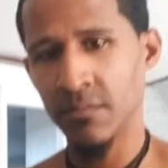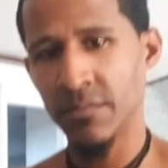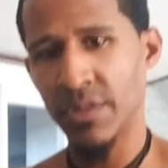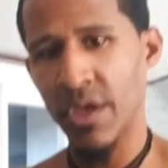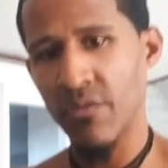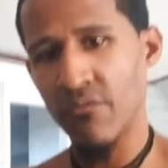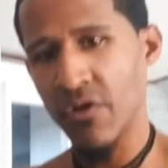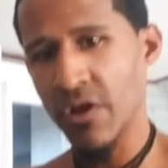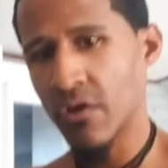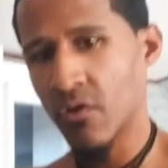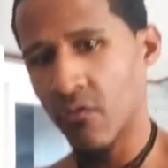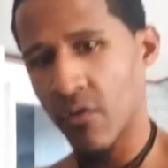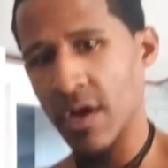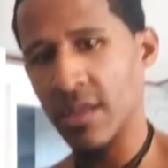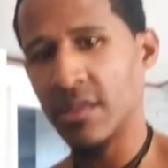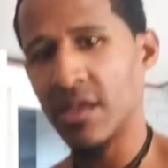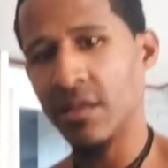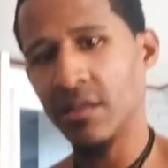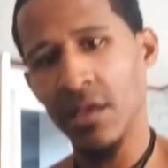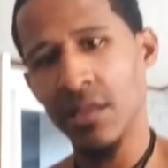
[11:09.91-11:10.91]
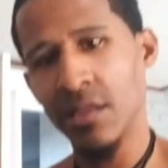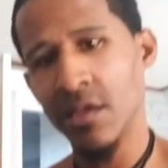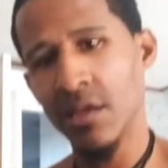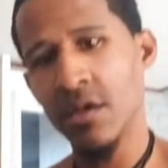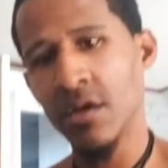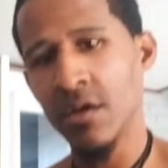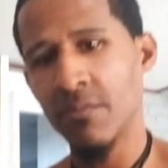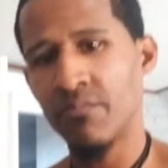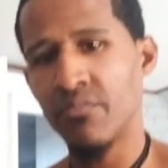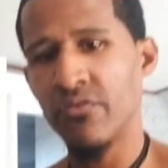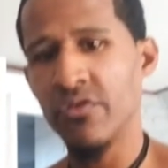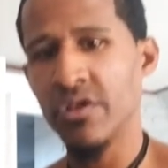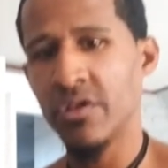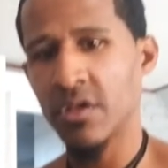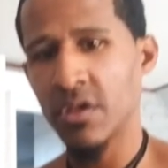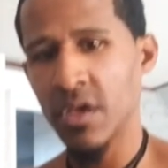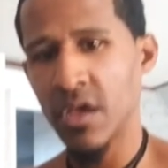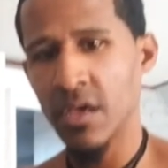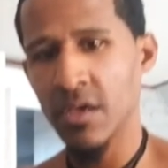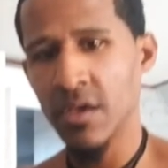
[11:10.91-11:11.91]
They regret that they didn't
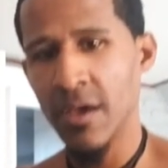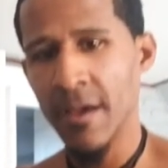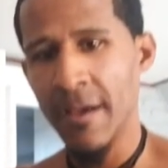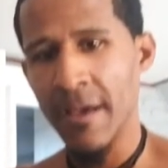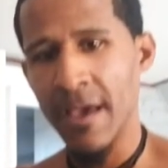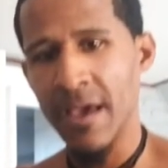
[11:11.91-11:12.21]
appreciate